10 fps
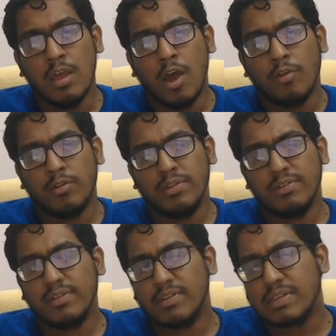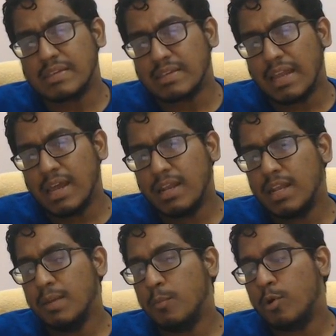So this is a
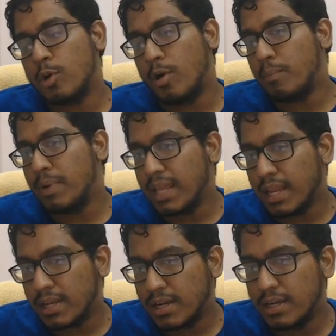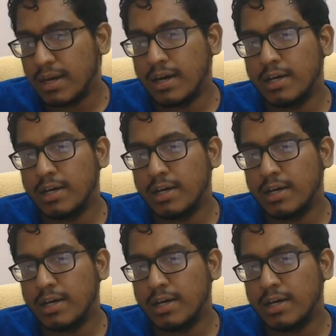slightly more complicated